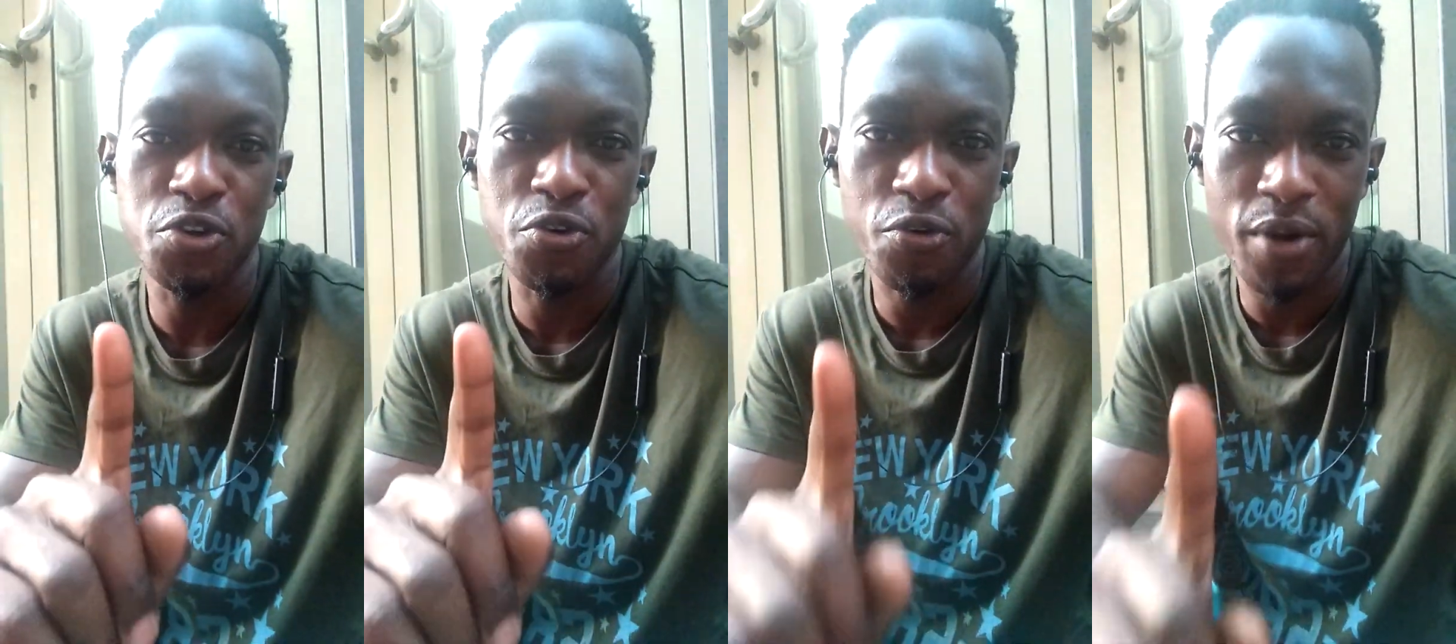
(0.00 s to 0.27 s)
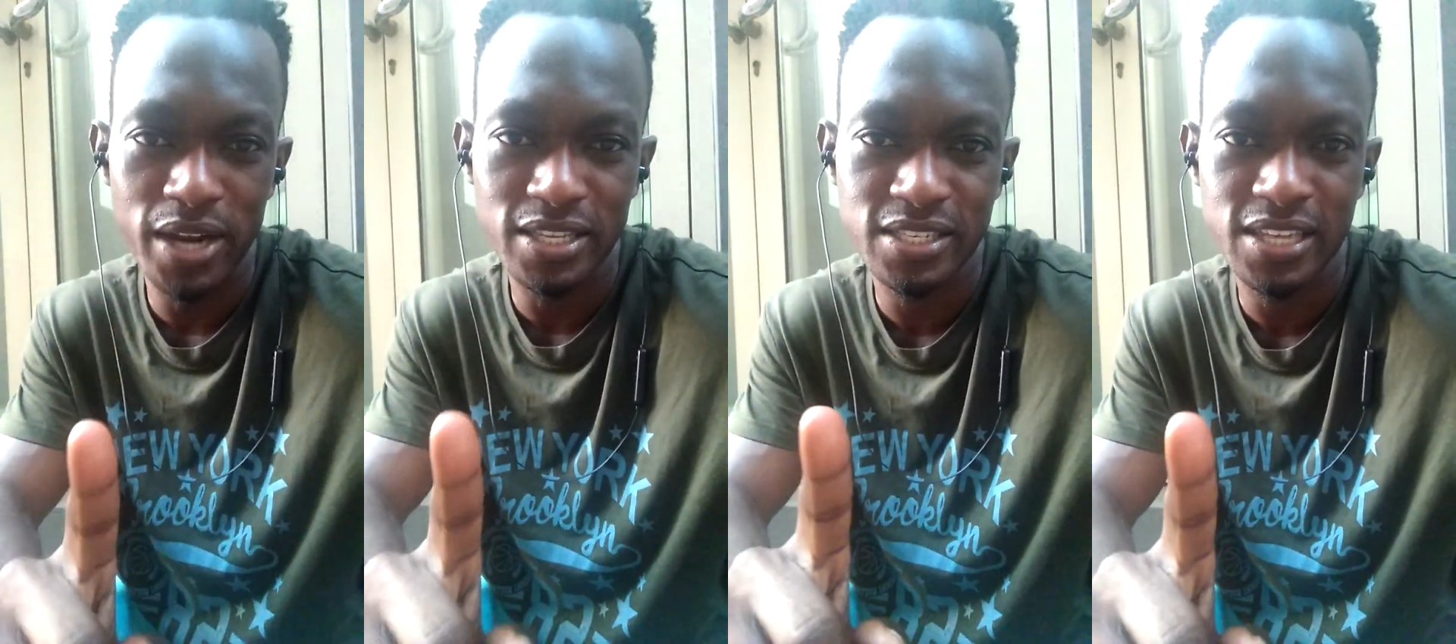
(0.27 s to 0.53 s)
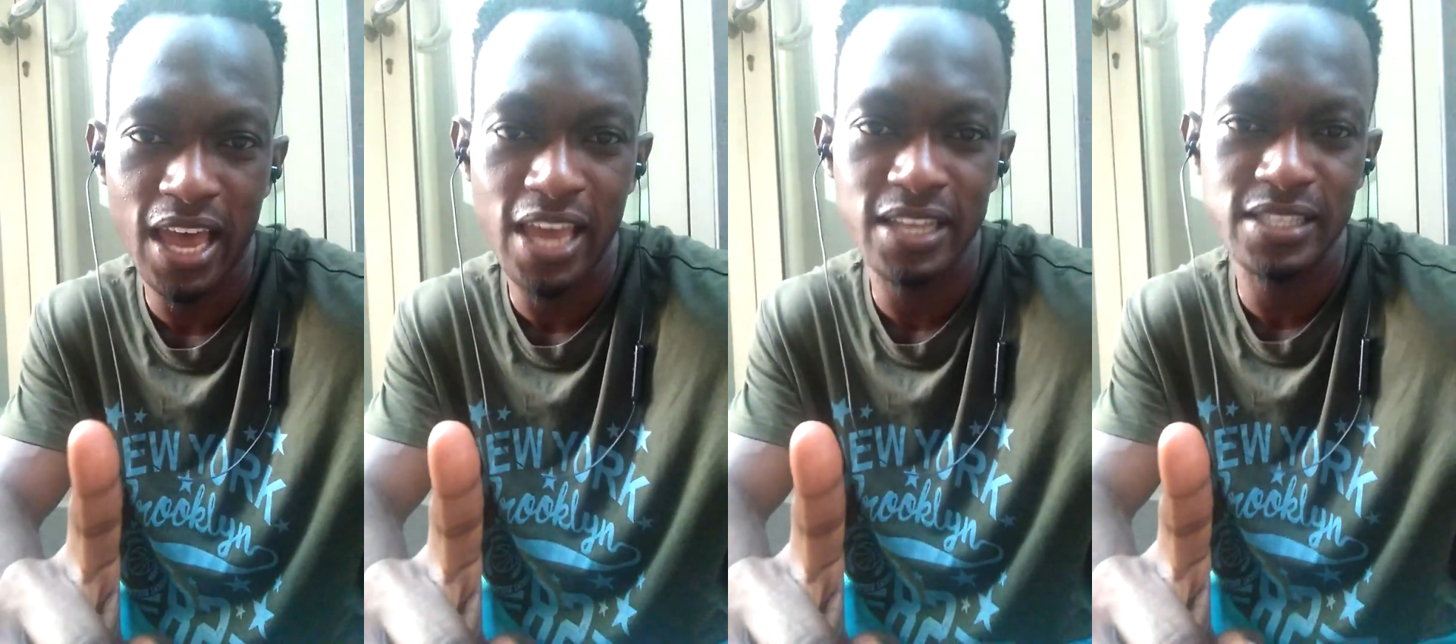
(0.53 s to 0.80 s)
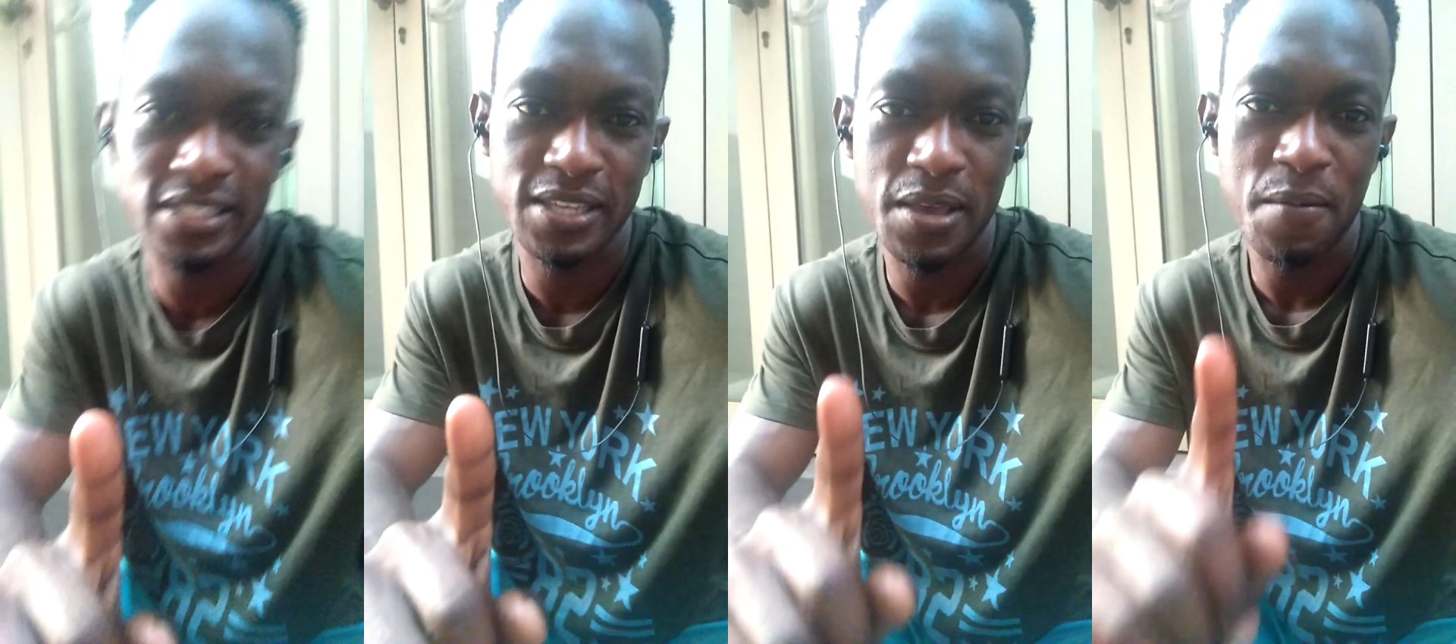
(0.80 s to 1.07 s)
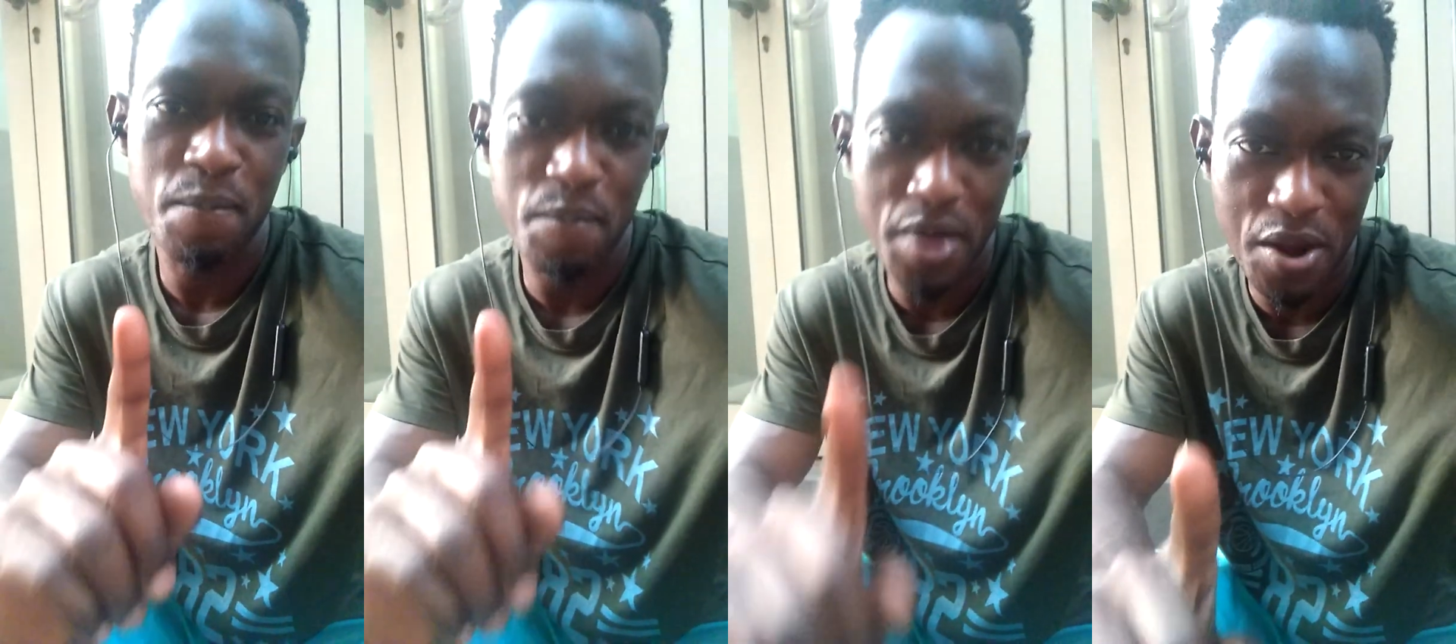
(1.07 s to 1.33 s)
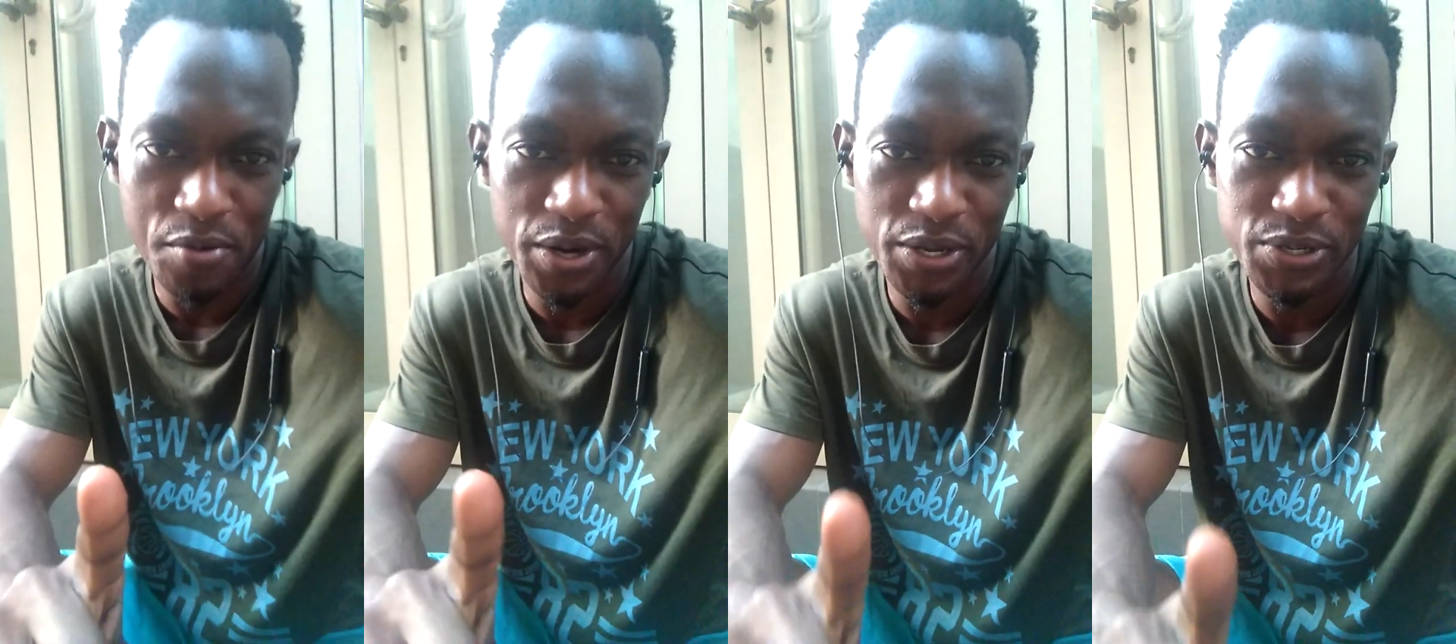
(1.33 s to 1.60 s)
great signs,
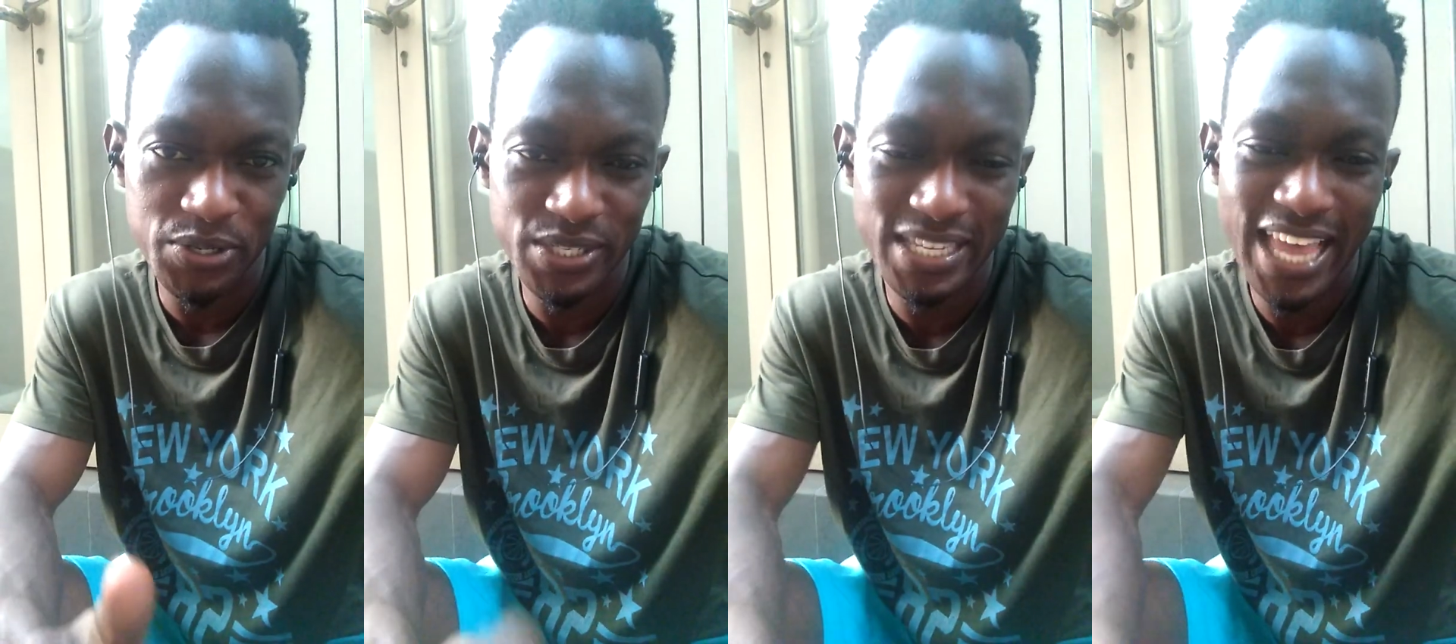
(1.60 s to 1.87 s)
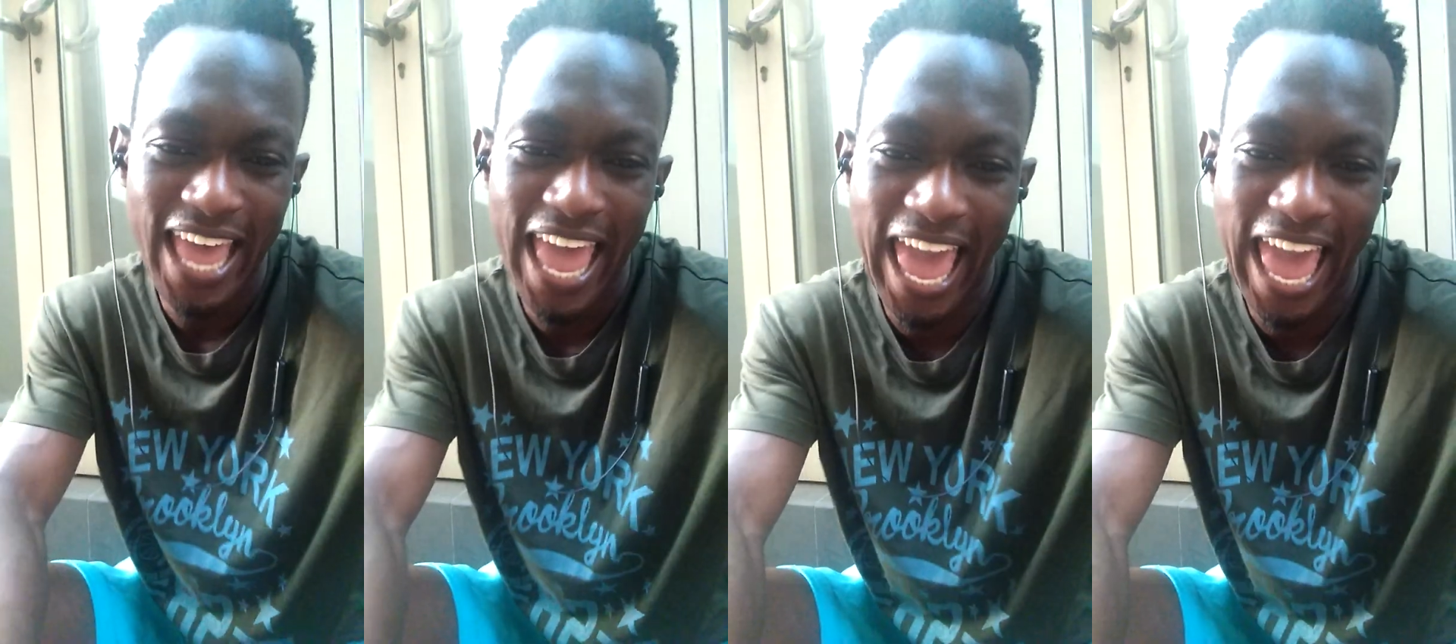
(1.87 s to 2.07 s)
miracles,